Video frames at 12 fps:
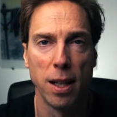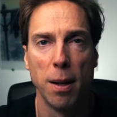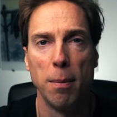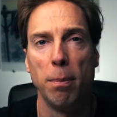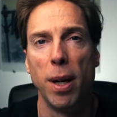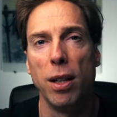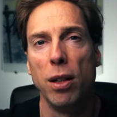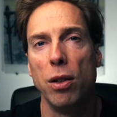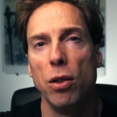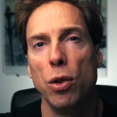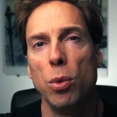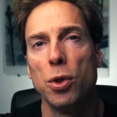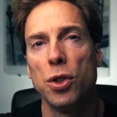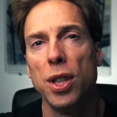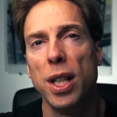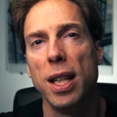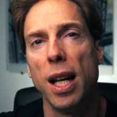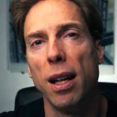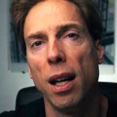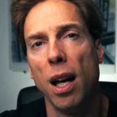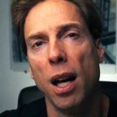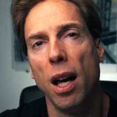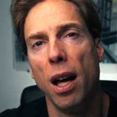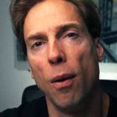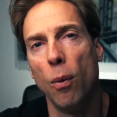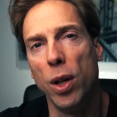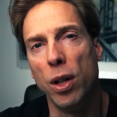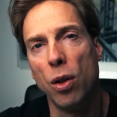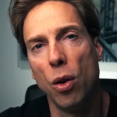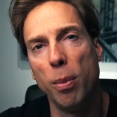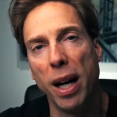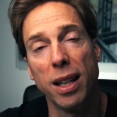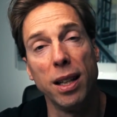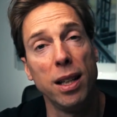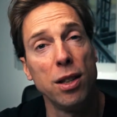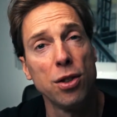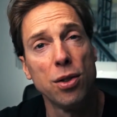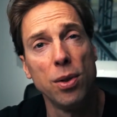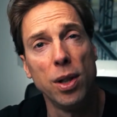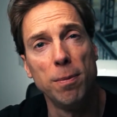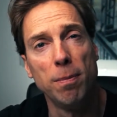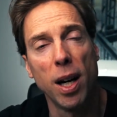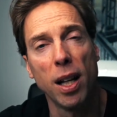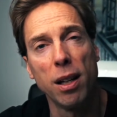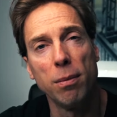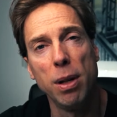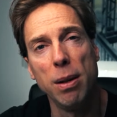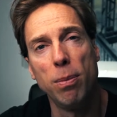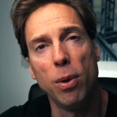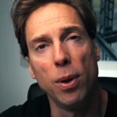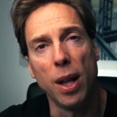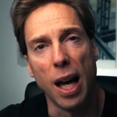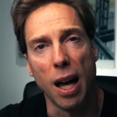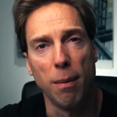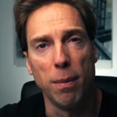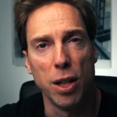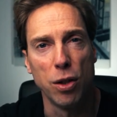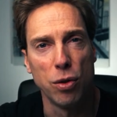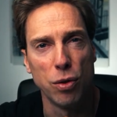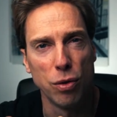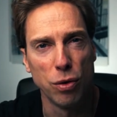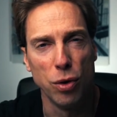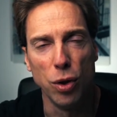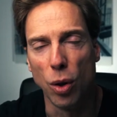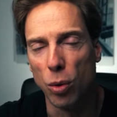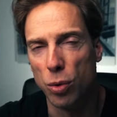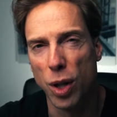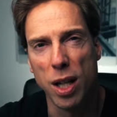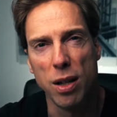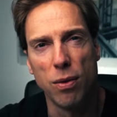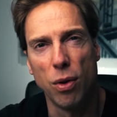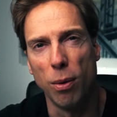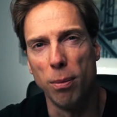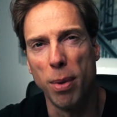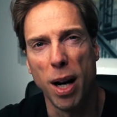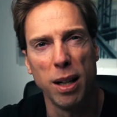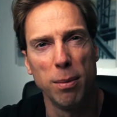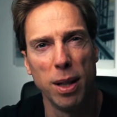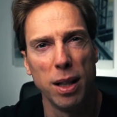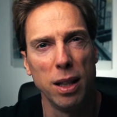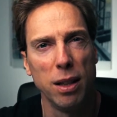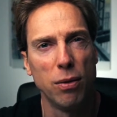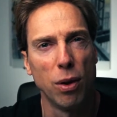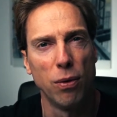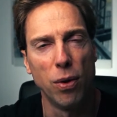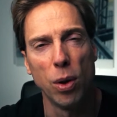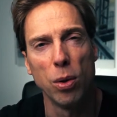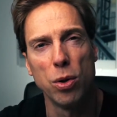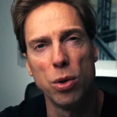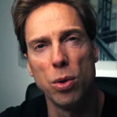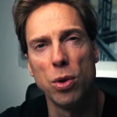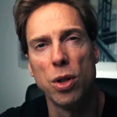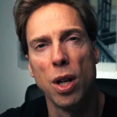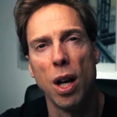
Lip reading: But you will see that when you go back in history, a lot of people that have been, training for bodybuilding, for photo shoots,